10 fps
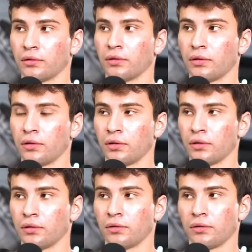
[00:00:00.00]
Like
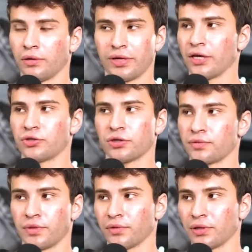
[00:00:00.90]
you can't
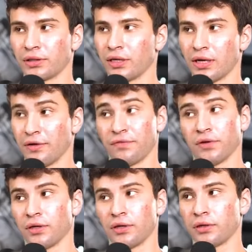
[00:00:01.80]
trust people like that. I
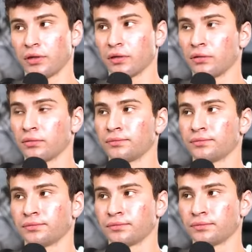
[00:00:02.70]
feel yeah. like yeah.
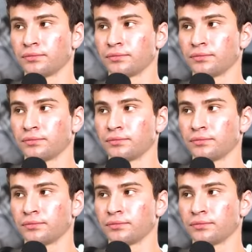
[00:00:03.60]
yeah.